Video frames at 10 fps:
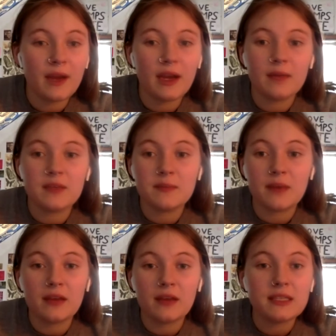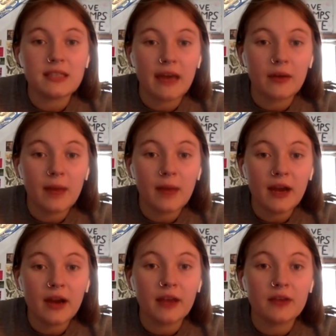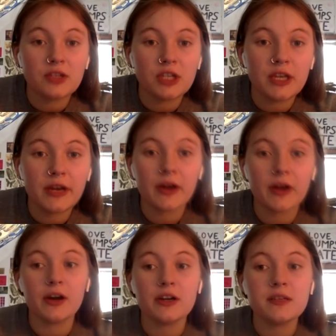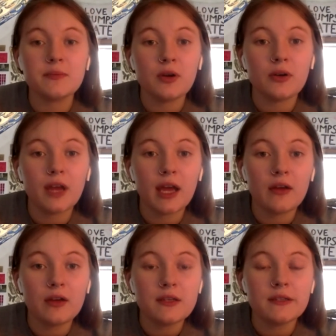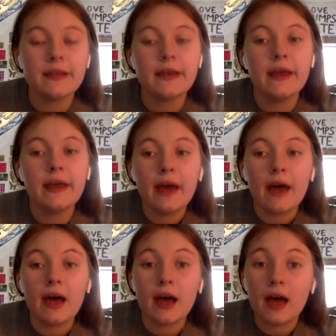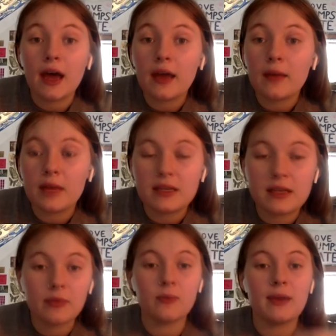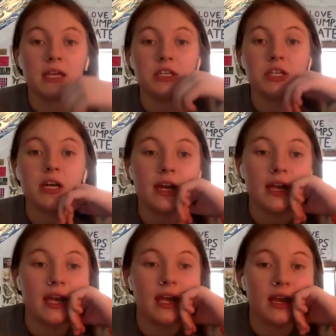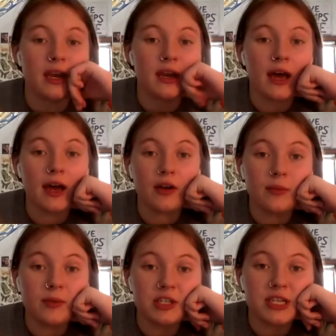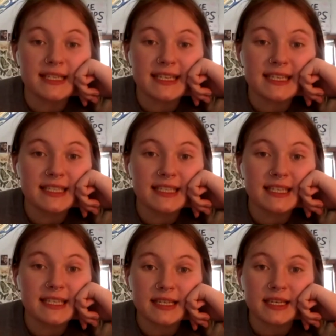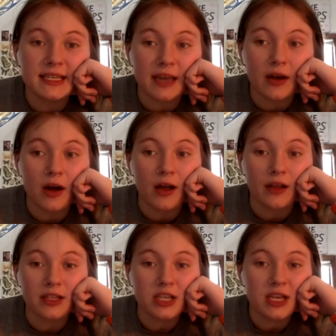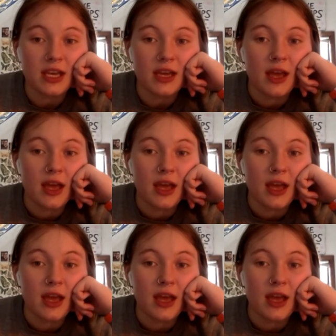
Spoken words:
My name is Bailey Saddlemeyer. I use she, her, hers pronouns. I am a double major in criminal justice studies and psychology,